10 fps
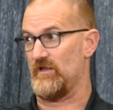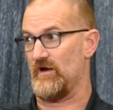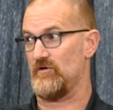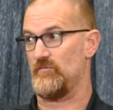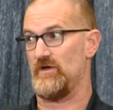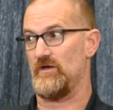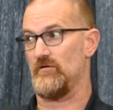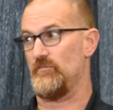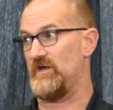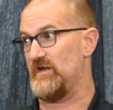That could
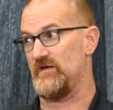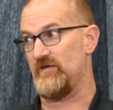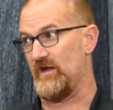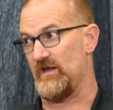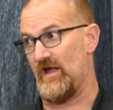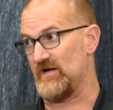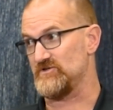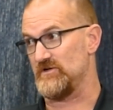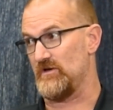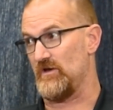mean PD taking
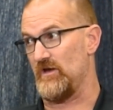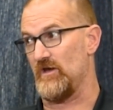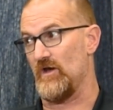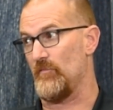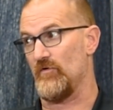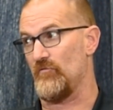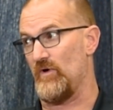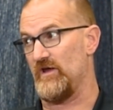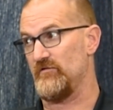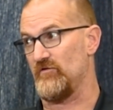action in a number of
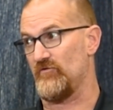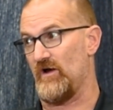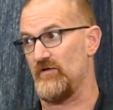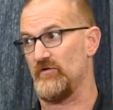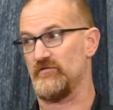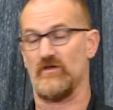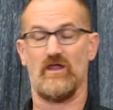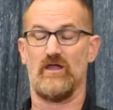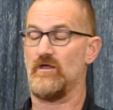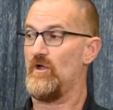ways to try to
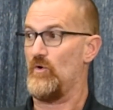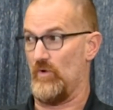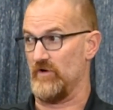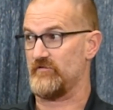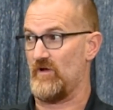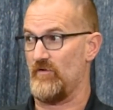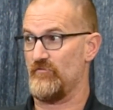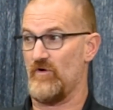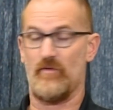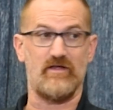investigate where it's
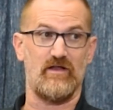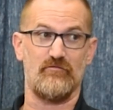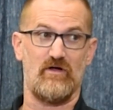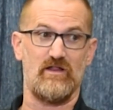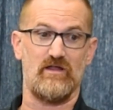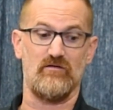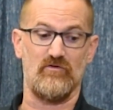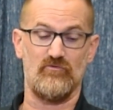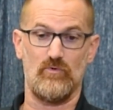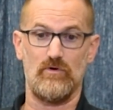coming from, identify the
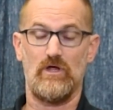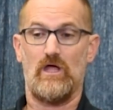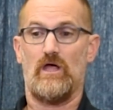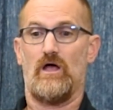individual.